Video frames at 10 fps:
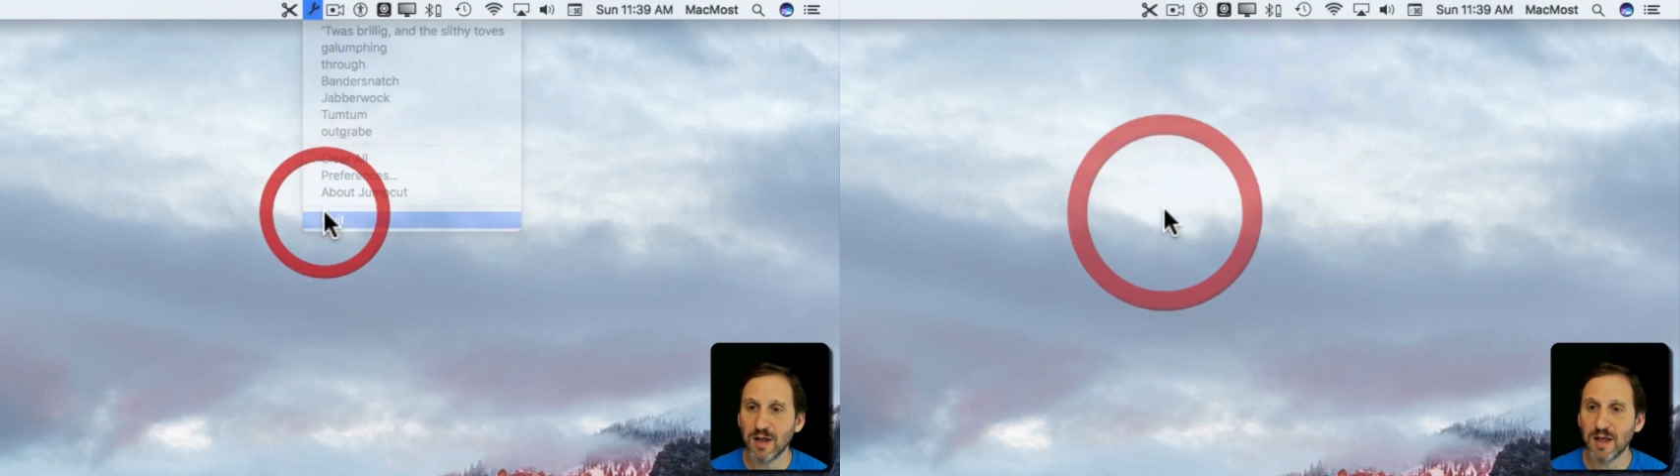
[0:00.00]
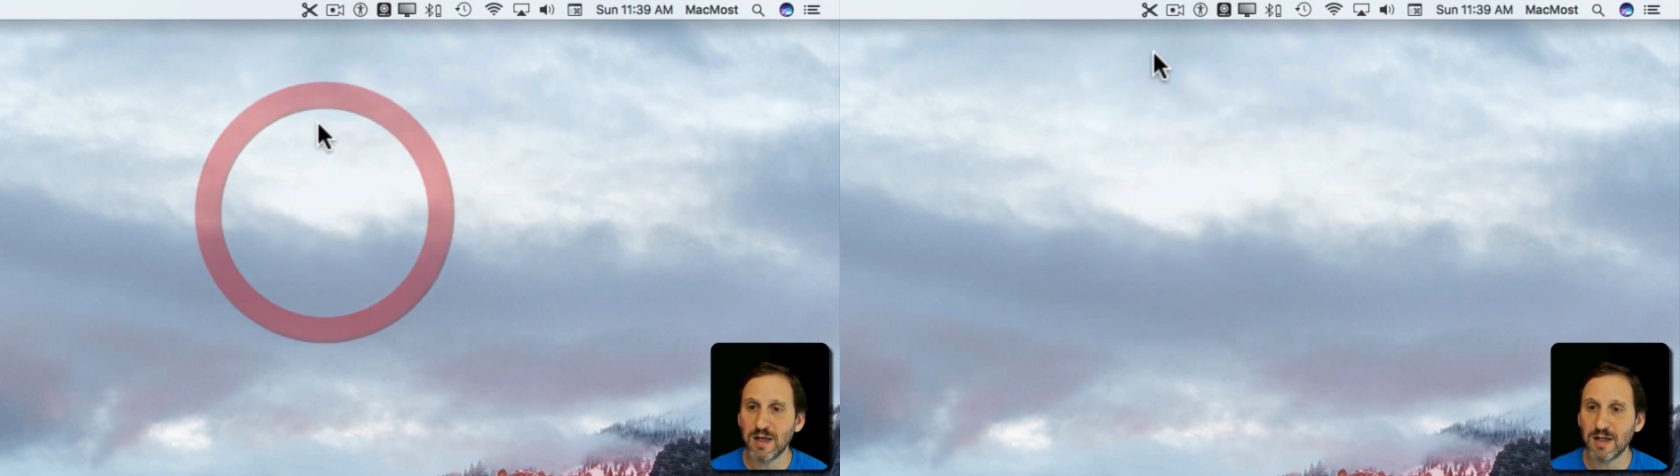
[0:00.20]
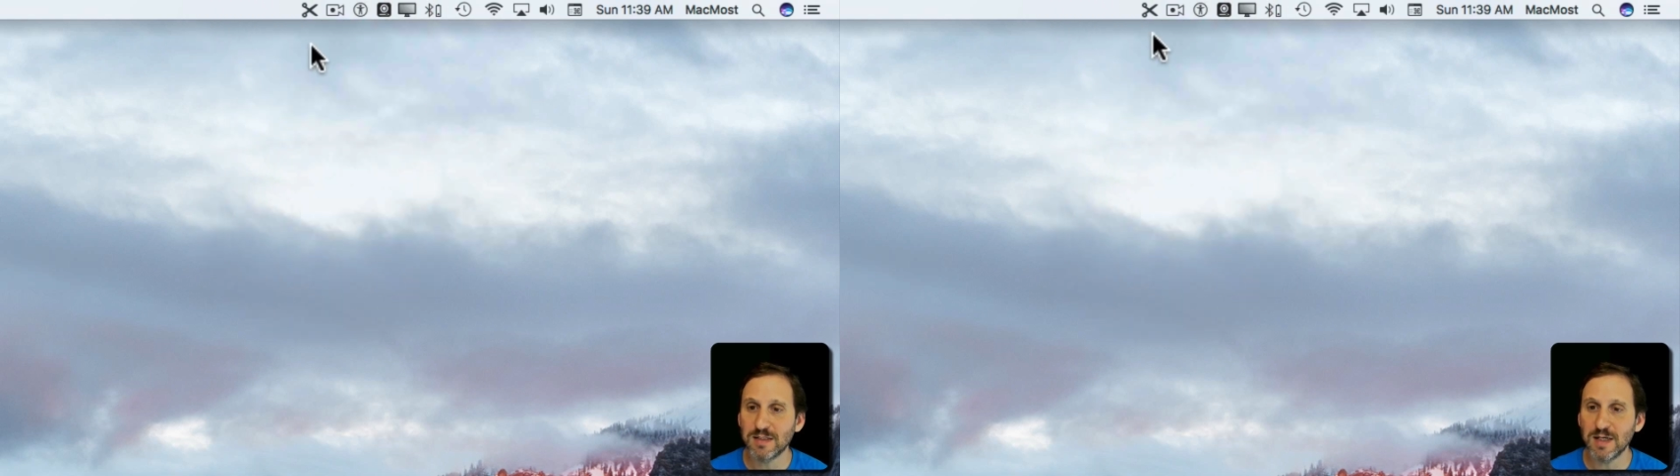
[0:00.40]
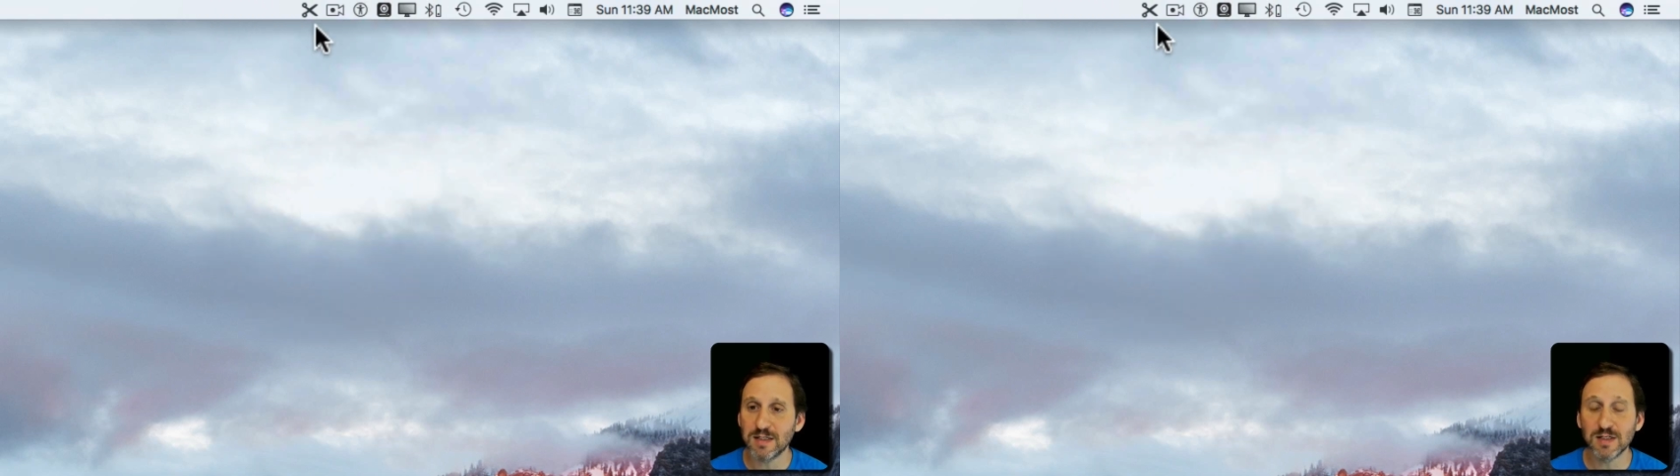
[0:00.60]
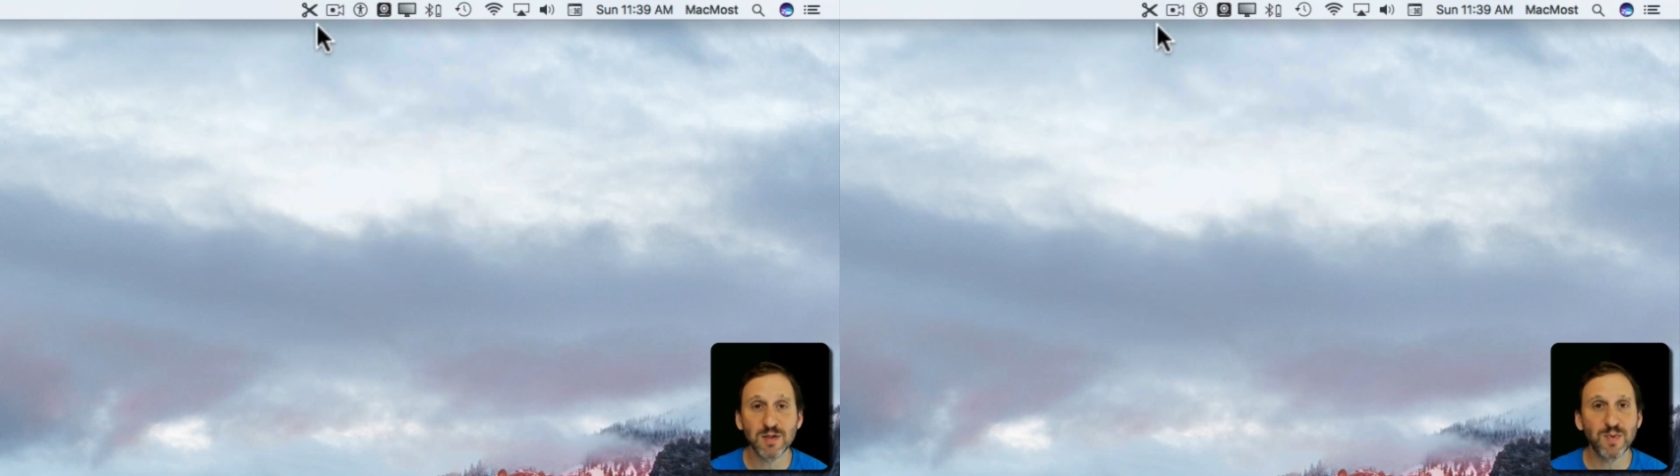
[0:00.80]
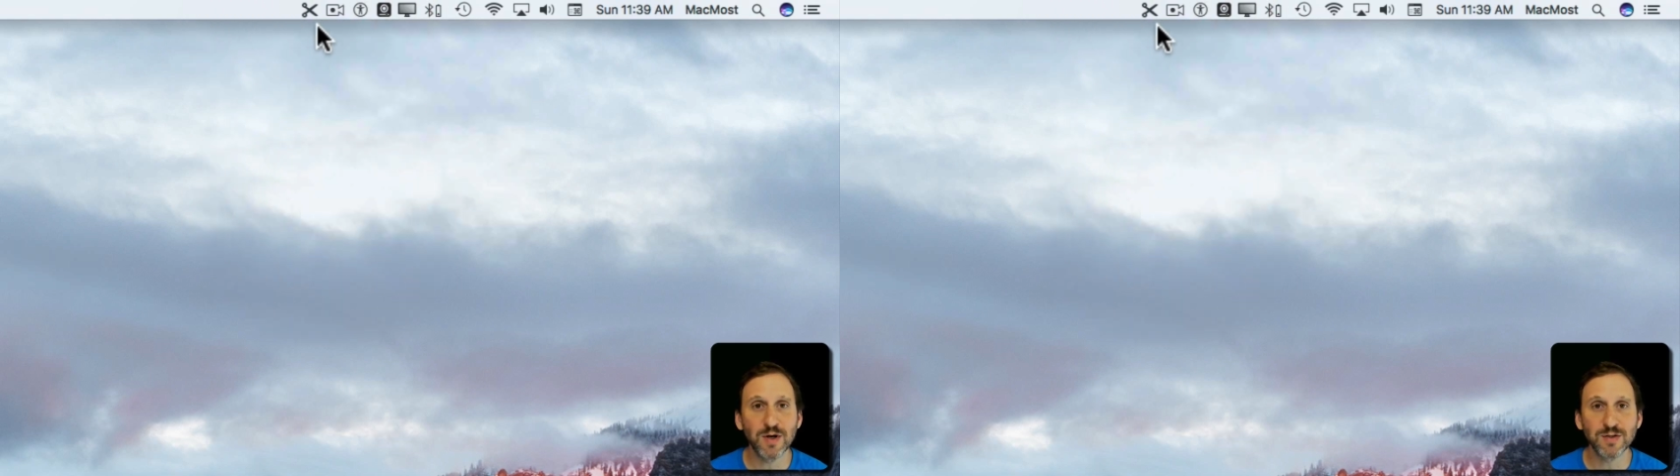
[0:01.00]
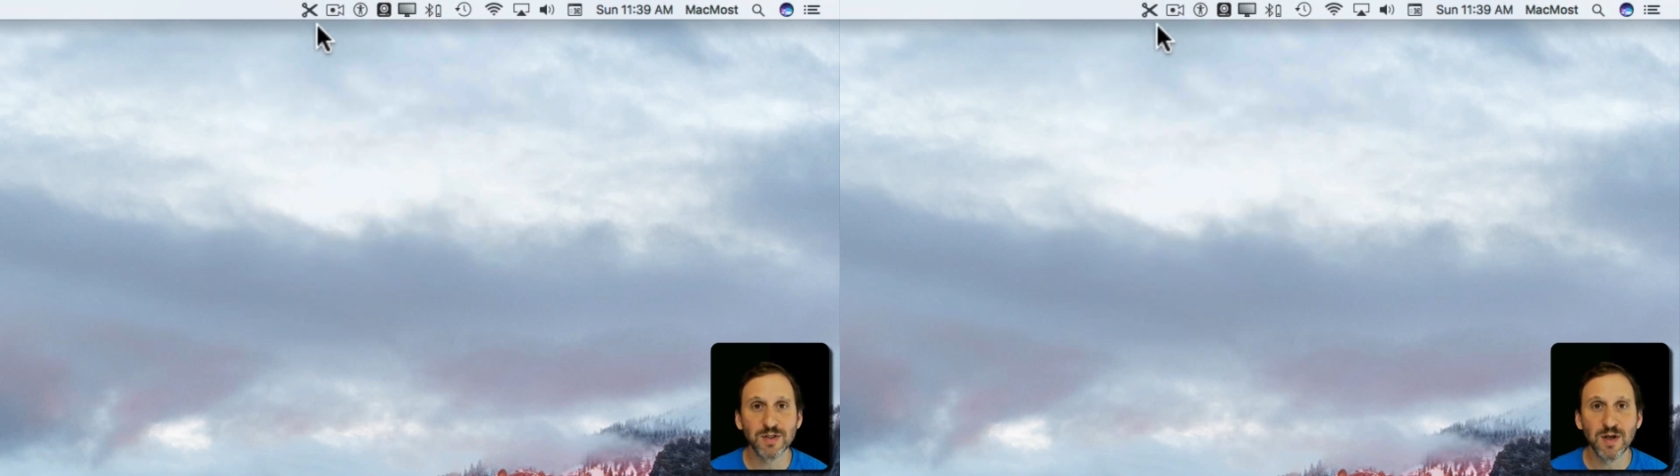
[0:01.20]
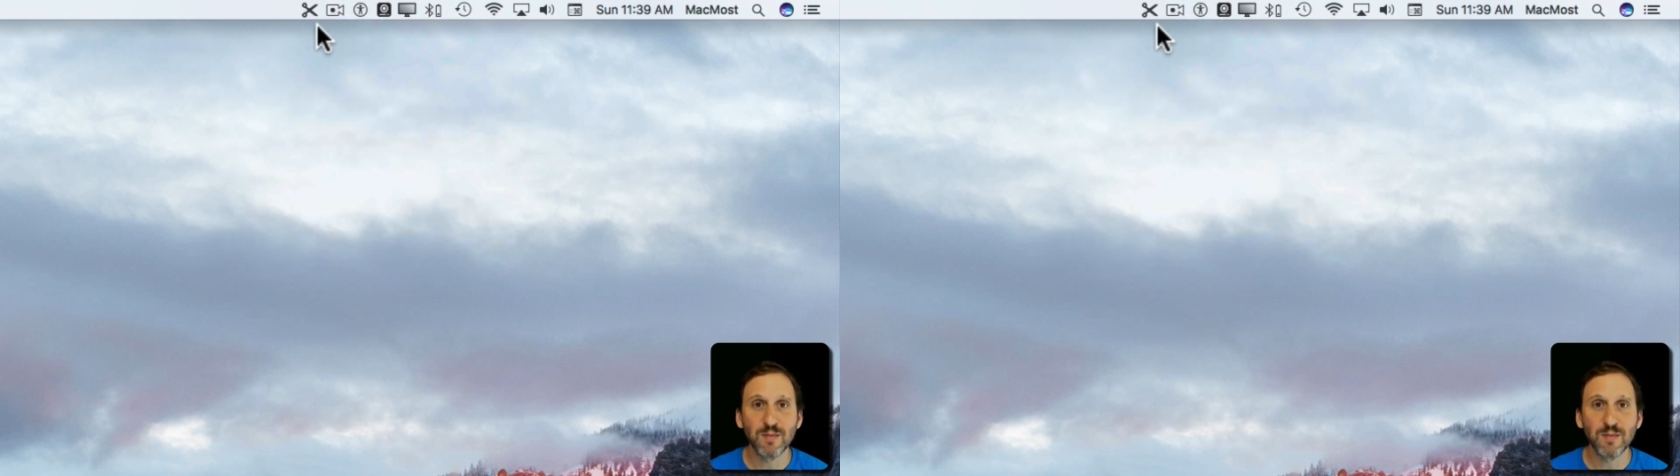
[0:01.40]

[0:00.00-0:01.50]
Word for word: and you can see it disappears